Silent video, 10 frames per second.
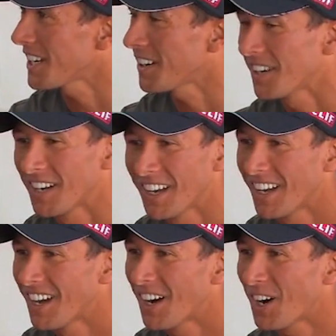and now
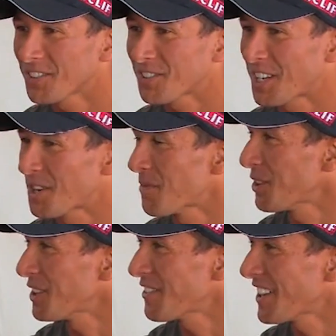I just cannot
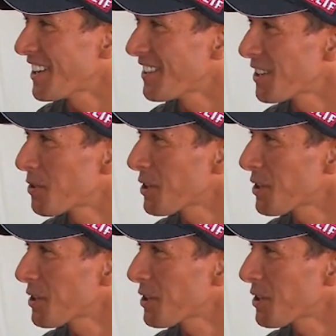believe how